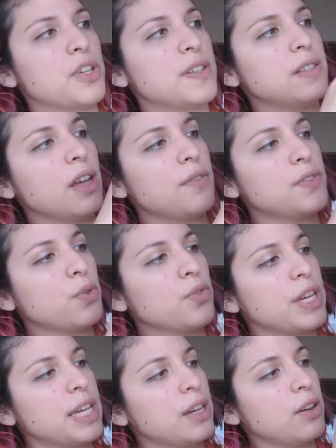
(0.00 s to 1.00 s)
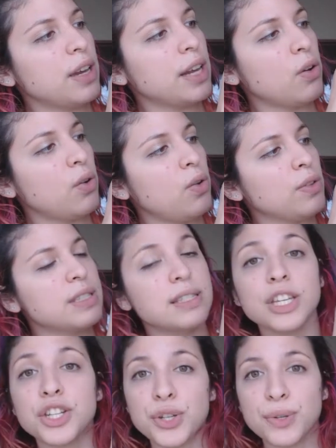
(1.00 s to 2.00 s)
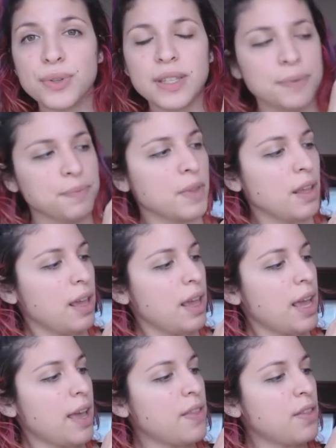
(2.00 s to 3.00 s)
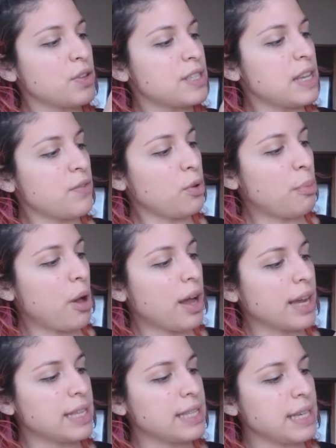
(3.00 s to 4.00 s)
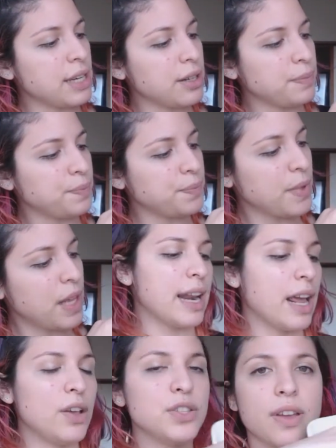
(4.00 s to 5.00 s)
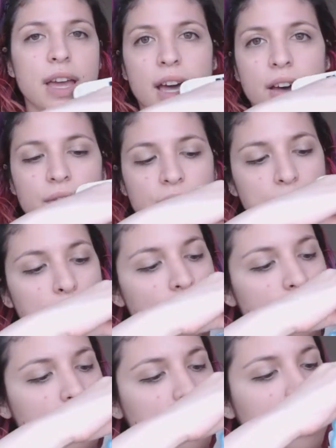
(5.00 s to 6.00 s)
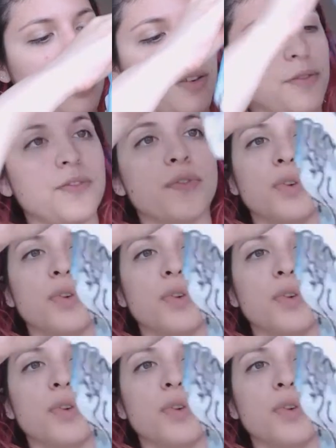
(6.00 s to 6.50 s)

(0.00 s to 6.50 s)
a bunch of stuff. So over here it holds tissues, and then there's several pockets here. And I also have a pocket here